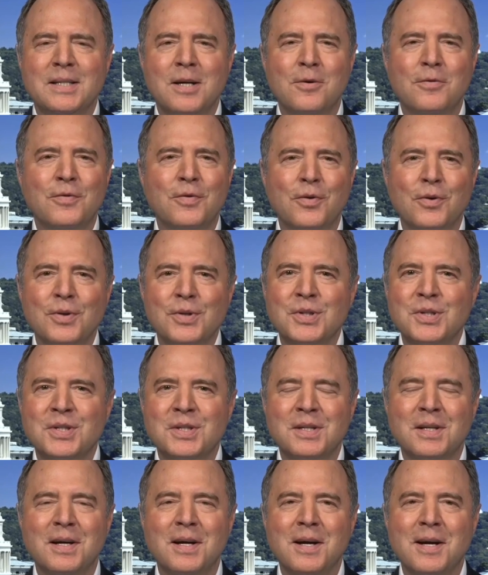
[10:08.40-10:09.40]

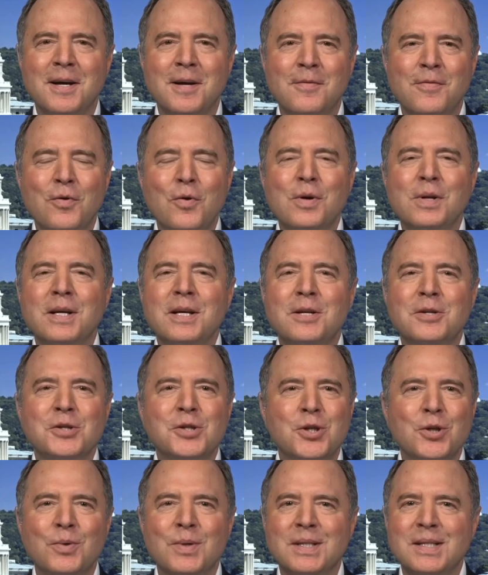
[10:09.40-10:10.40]
First, foreign leaders
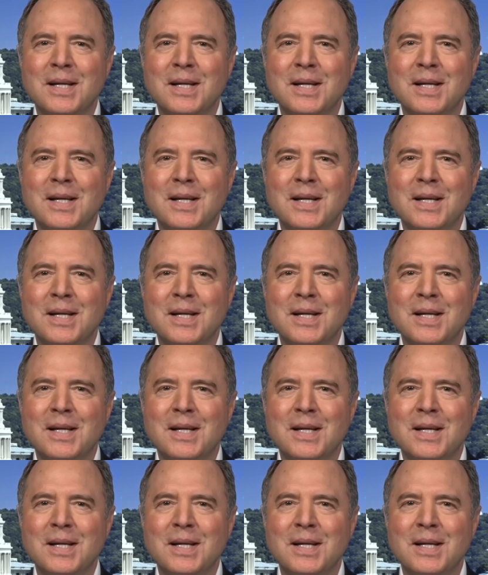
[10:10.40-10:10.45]
do a